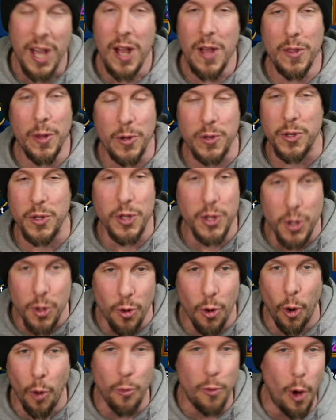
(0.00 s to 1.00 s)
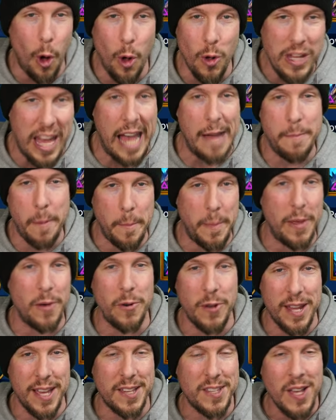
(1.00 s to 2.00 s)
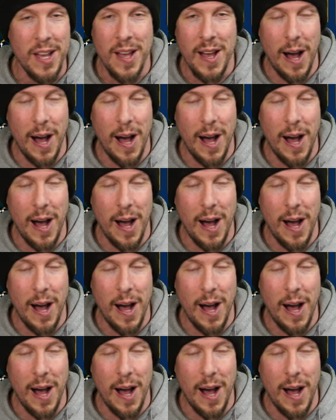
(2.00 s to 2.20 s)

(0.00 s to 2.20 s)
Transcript: those dual role capabilities